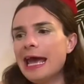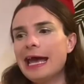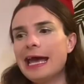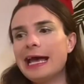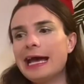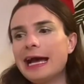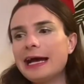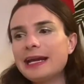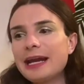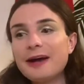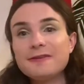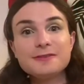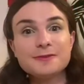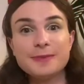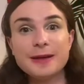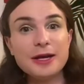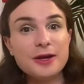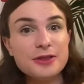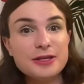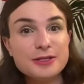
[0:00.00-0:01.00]
And I've
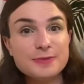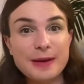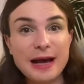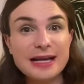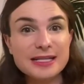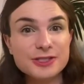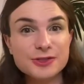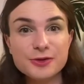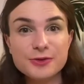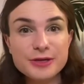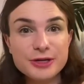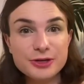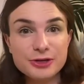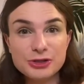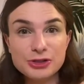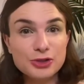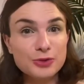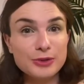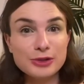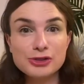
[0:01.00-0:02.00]
spent these past few years
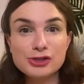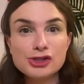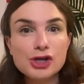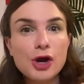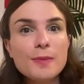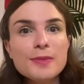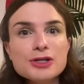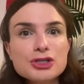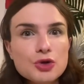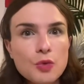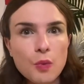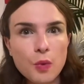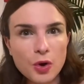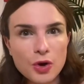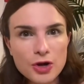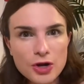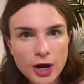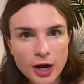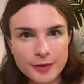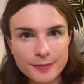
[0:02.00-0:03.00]
doing so much
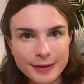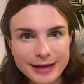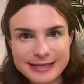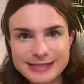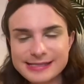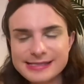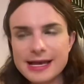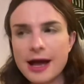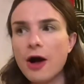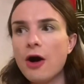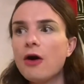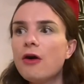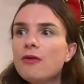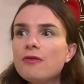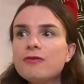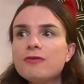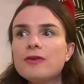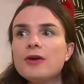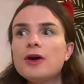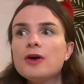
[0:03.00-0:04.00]
work on
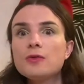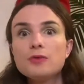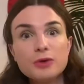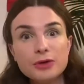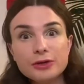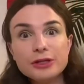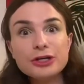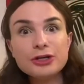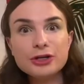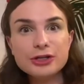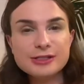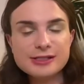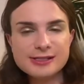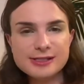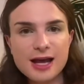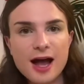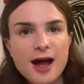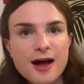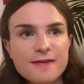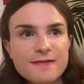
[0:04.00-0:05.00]
myself really good
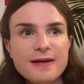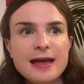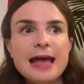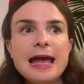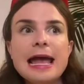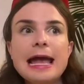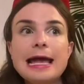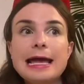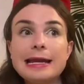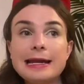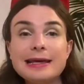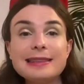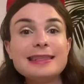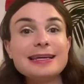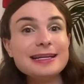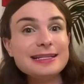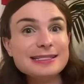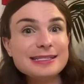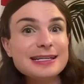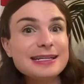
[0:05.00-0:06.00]
stuff. And I
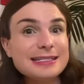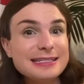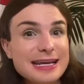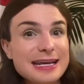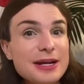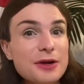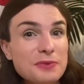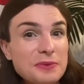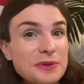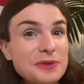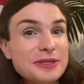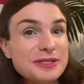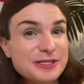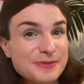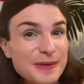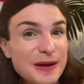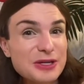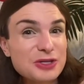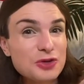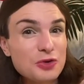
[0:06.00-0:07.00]
think it's going to take a really
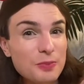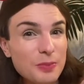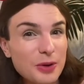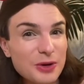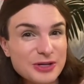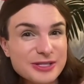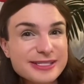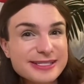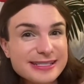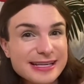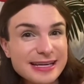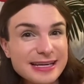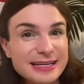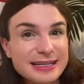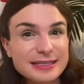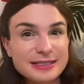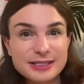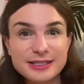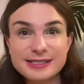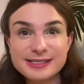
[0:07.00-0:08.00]
special
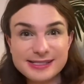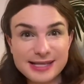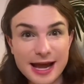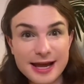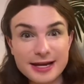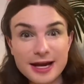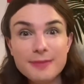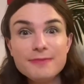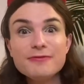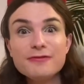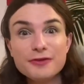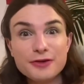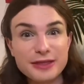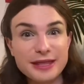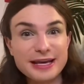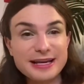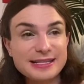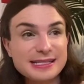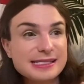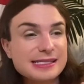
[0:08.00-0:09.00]
person to sign up for
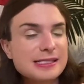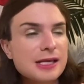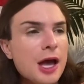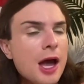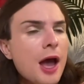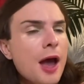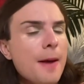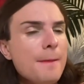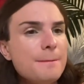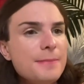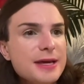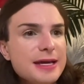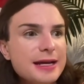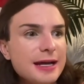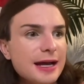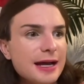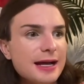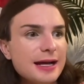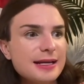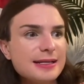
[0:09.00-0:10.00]
this
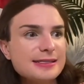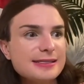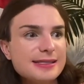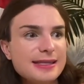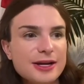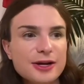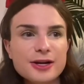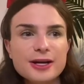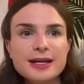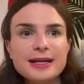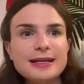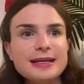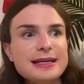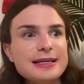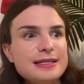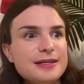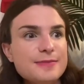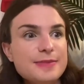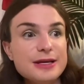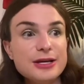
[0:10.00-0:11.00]
because they're going to need
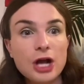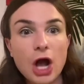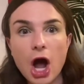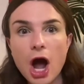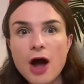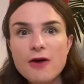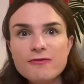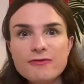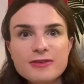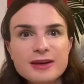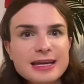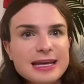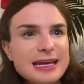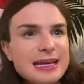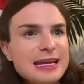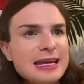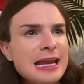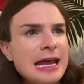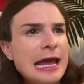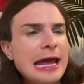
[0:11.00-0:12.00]
to be
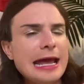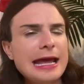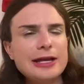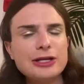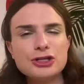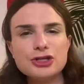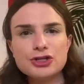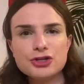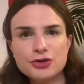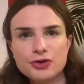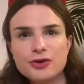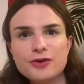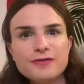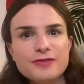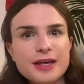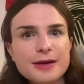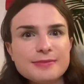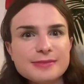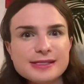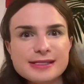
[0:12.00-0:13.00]
confident and sure of
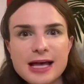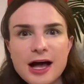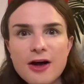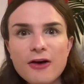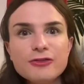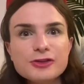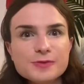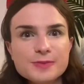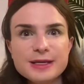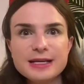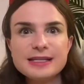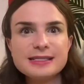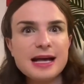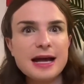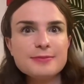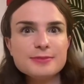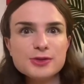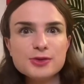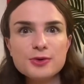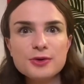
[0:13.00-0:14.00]
themselves because
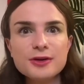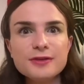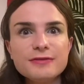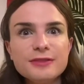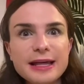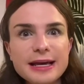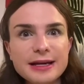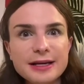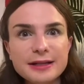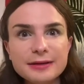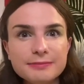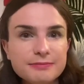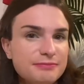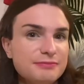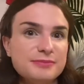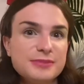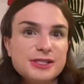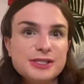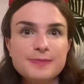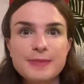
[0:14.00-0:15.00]
I'm sort of like a
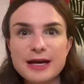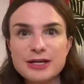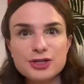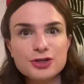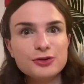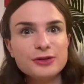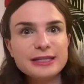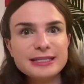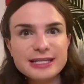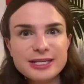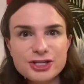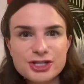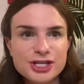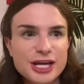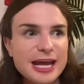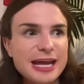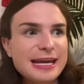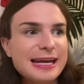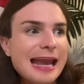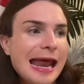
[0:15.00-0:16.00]
special
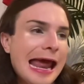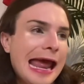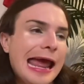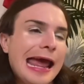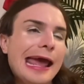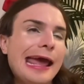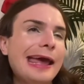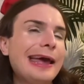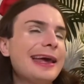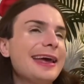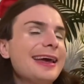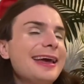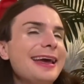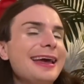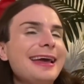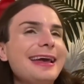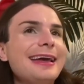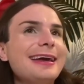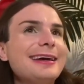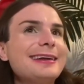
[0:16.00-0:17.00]
edition.
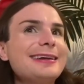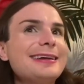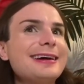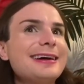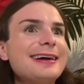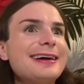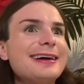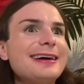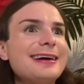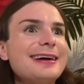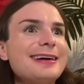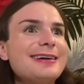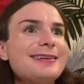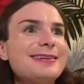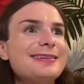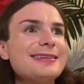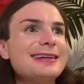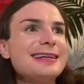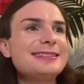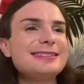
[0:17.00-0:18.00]
And uh,
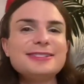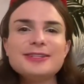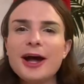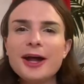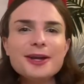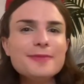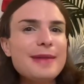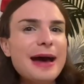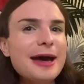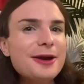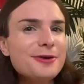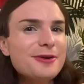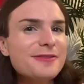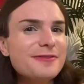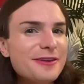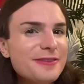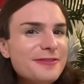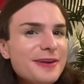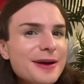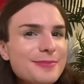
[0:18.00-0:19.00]
it's not a matter of
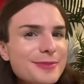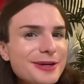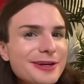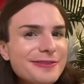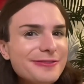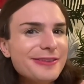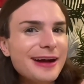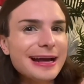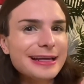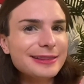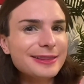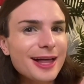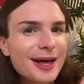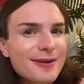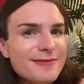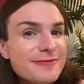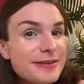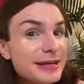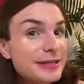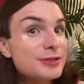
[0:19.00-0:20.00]
if I'm going to find
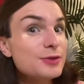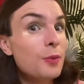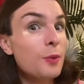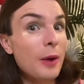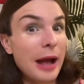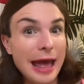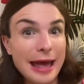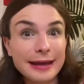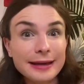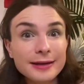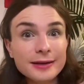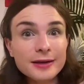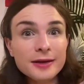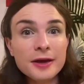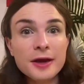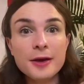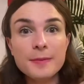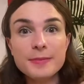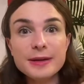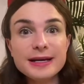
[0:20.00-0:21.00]
love, it's when,
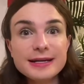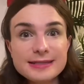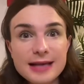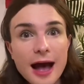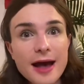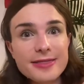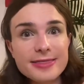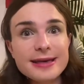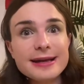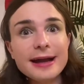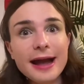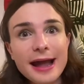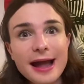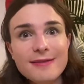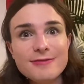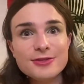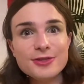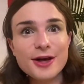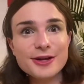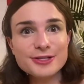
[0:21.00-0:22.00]
because I think I have
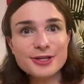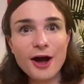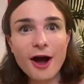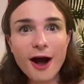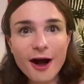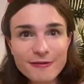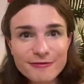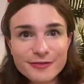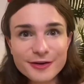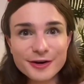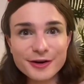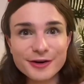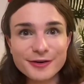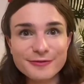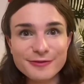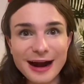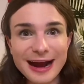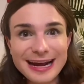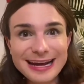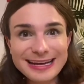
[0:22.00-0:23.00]
a lot to offer,
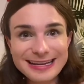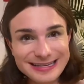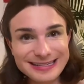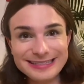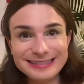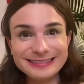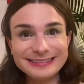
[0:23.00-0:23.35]
right?